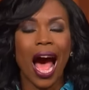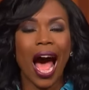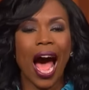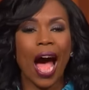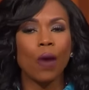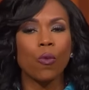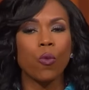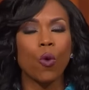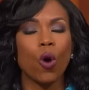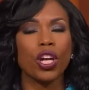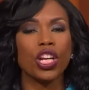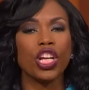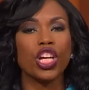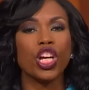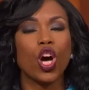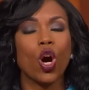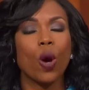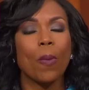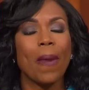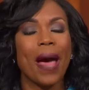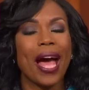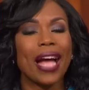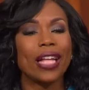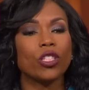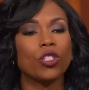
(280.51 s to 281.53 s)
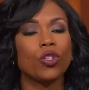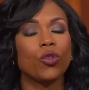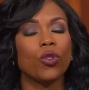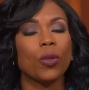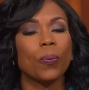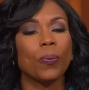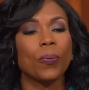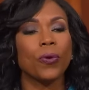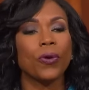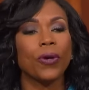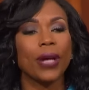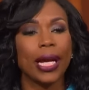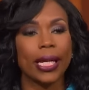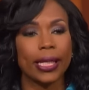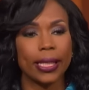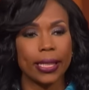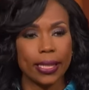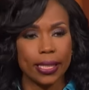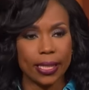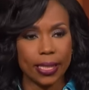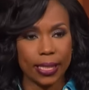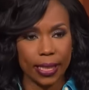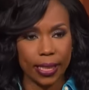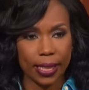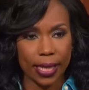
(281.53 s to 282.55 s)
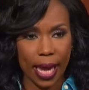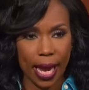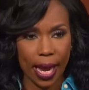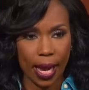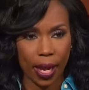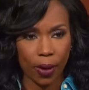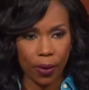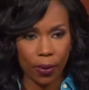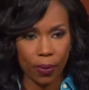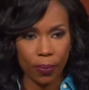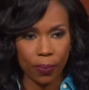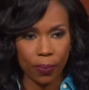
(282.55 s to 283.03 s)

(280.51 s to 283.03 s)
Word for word: I want to go back to the pregnancy now.